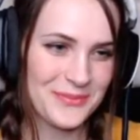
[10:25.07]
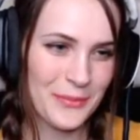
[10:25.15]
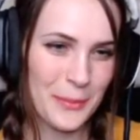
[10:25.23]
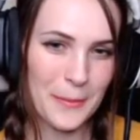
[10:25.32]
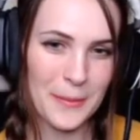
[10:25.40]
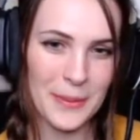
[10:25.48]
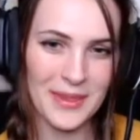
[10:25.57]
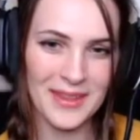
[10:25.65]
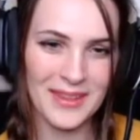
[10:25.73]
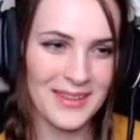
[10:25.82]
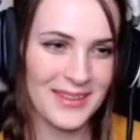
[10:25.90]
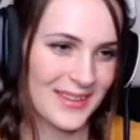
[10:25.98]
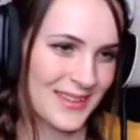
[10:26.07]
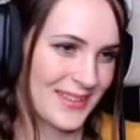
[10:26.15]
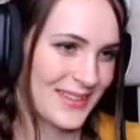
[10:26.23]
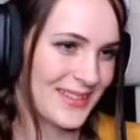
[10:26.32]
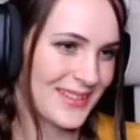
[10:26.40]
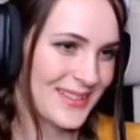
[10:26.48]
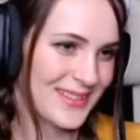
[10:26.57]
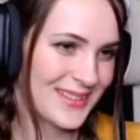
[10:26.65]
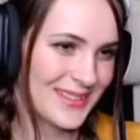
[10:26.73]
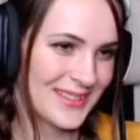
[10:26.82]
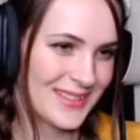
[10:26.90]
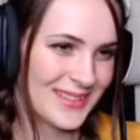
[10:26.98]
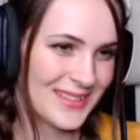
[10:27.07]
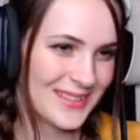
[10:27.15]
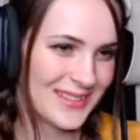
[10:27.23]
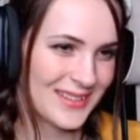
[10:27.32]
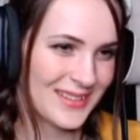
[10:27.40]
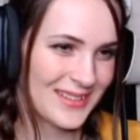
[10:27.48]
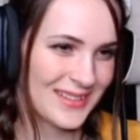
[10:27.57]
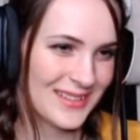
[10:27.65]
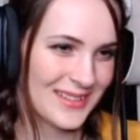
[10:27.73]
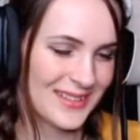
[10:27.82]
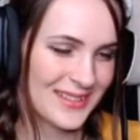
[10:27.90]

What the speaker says: Nobody speaks.